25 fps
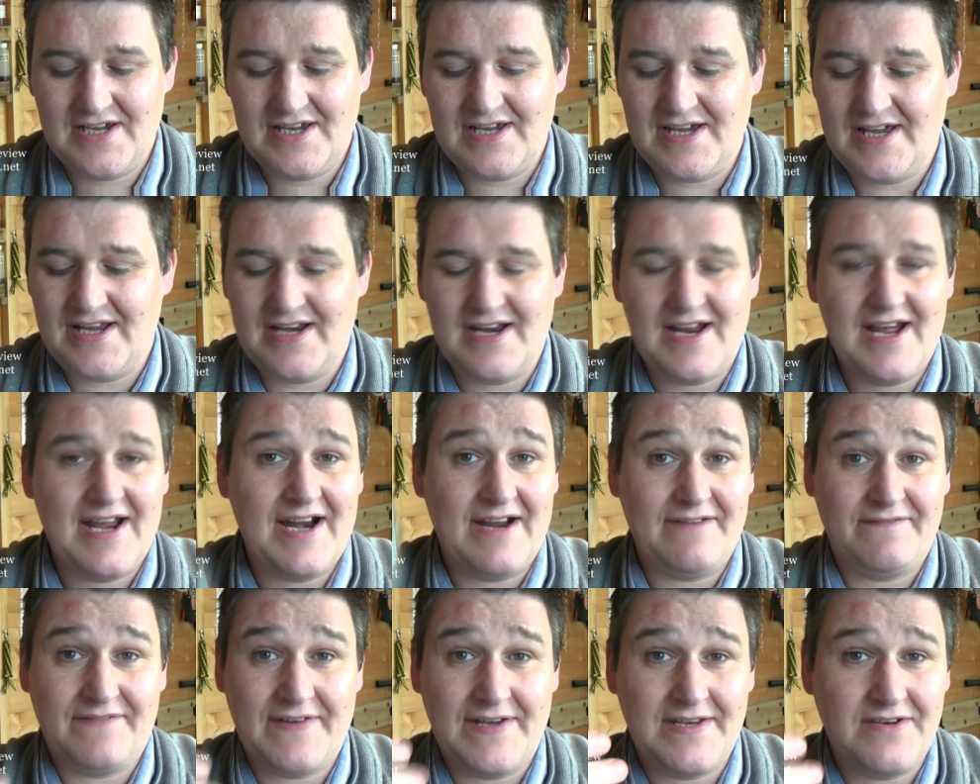and
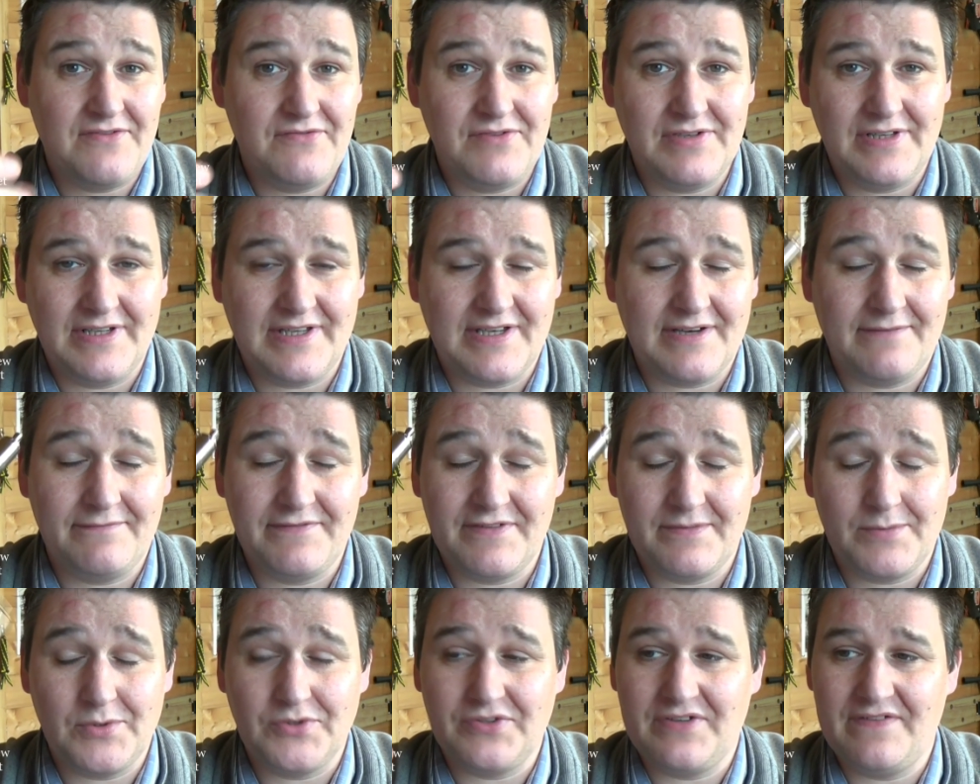I find it really
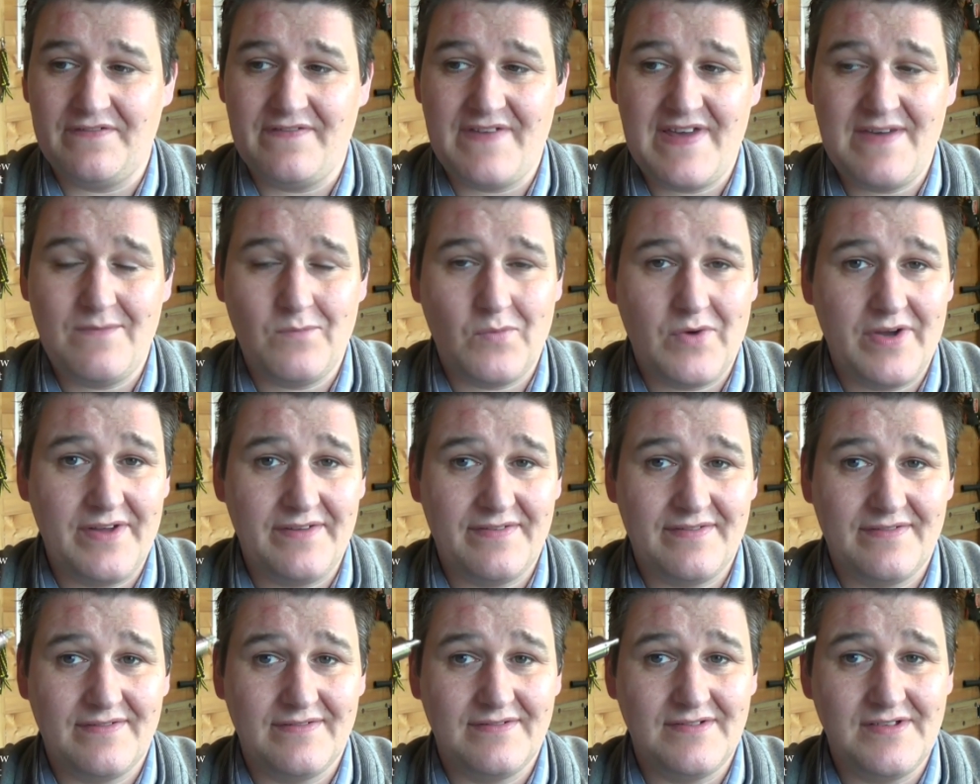comfortable to vape
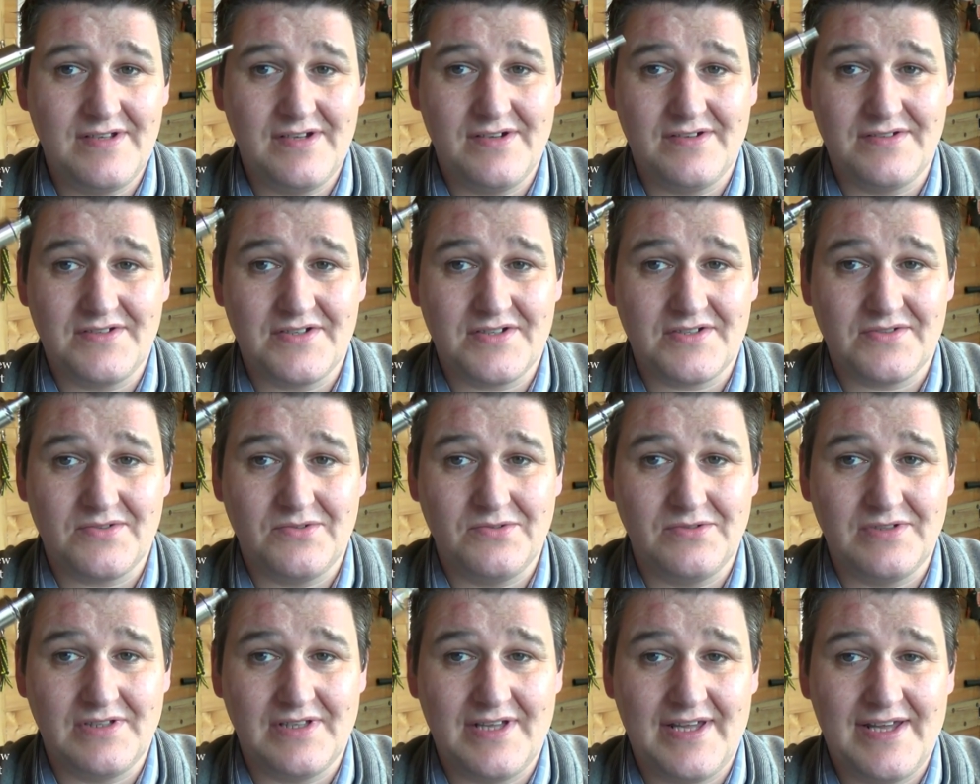with, you know, just
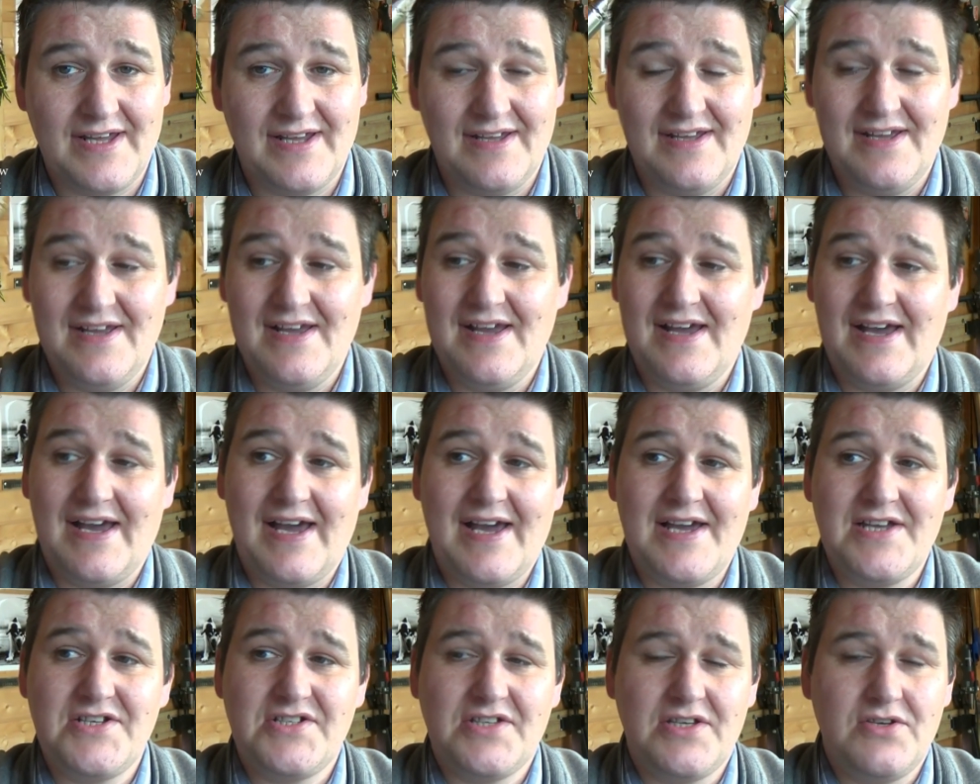hold it like that.
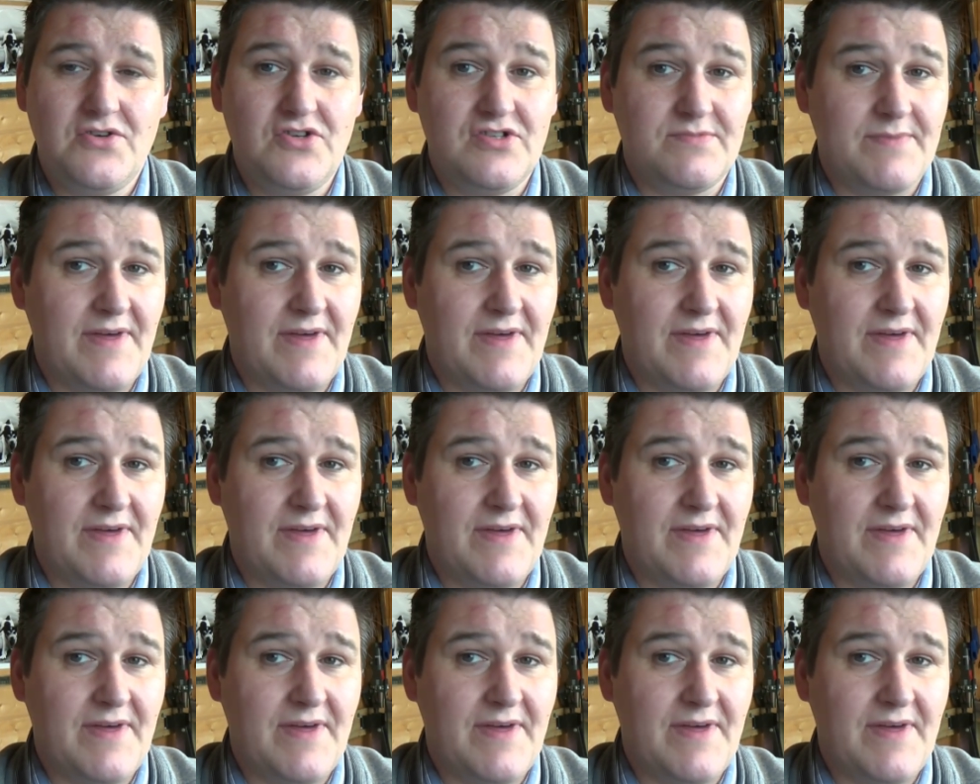I actually use